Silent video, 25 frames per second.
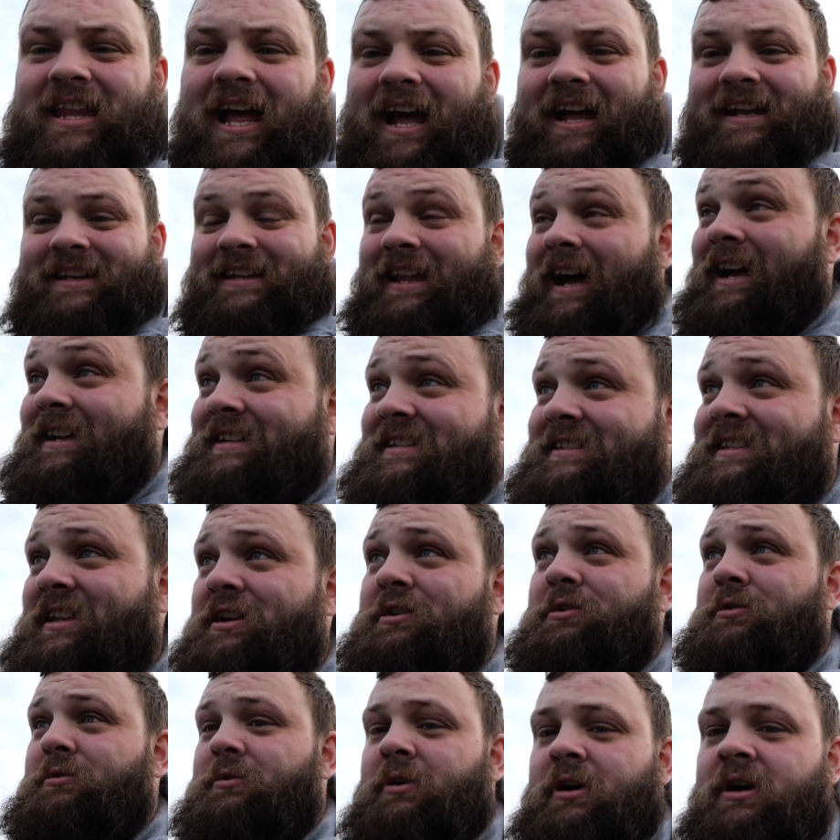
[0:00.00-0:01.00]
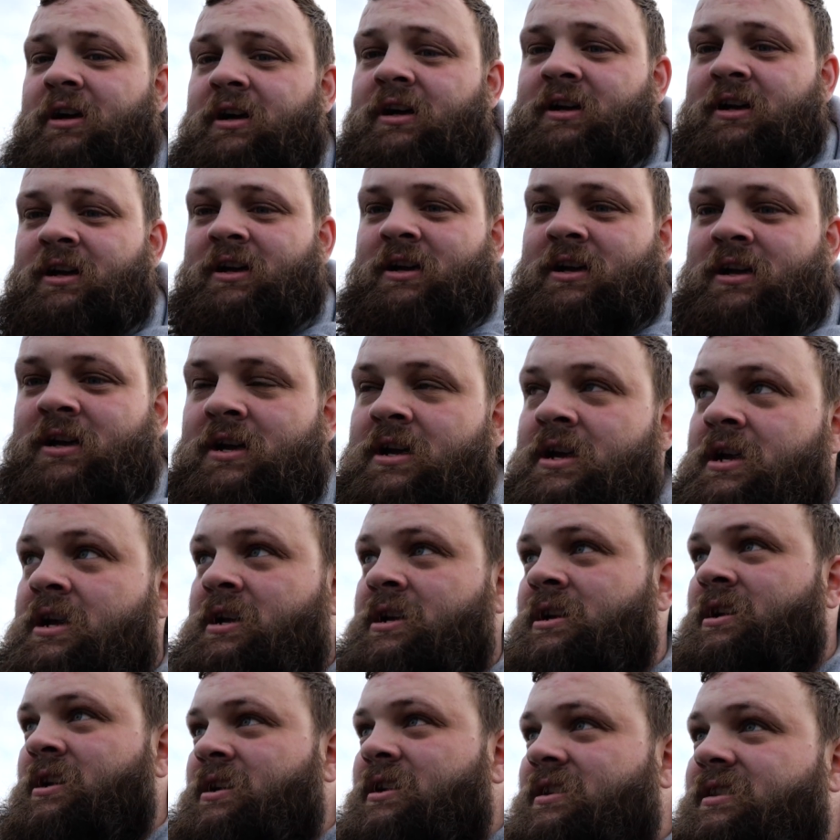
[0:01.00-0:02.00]
and that still,
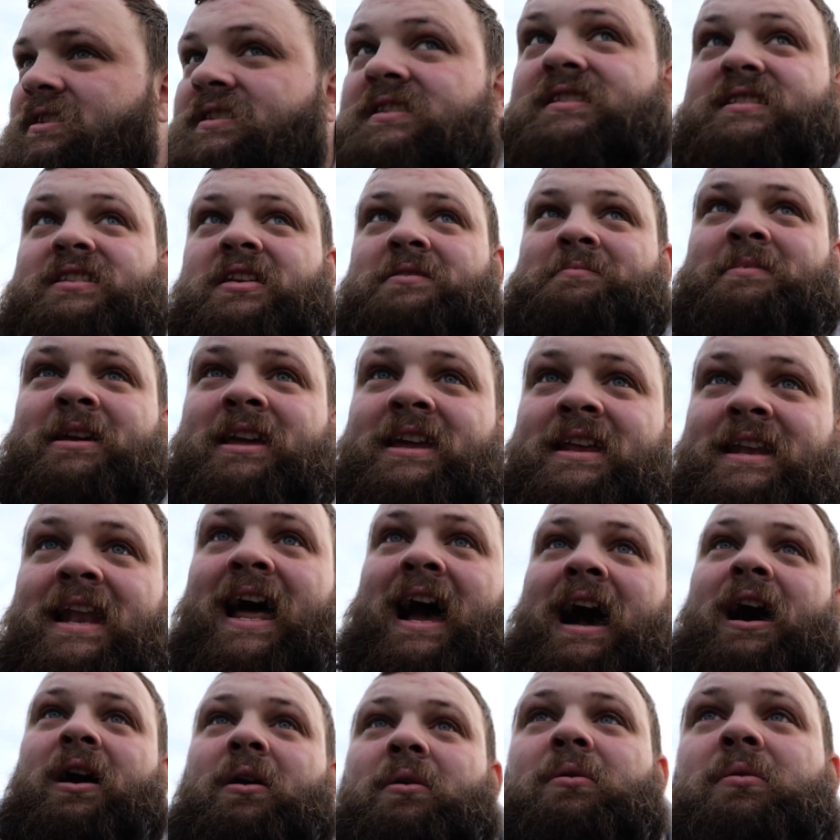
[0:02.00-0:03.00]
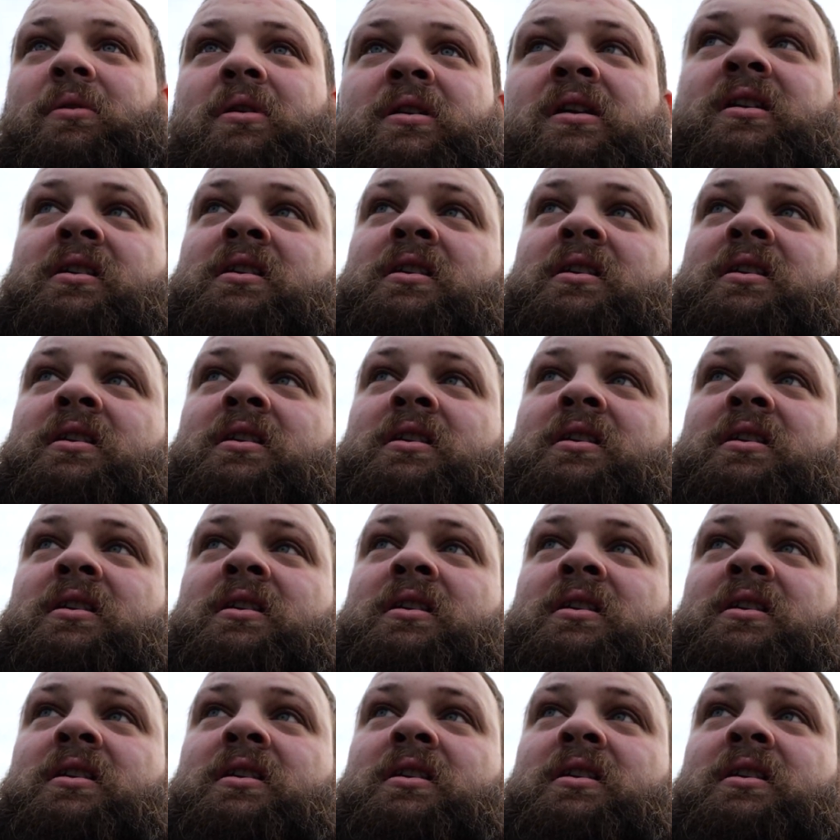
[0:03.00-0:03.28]
to me now,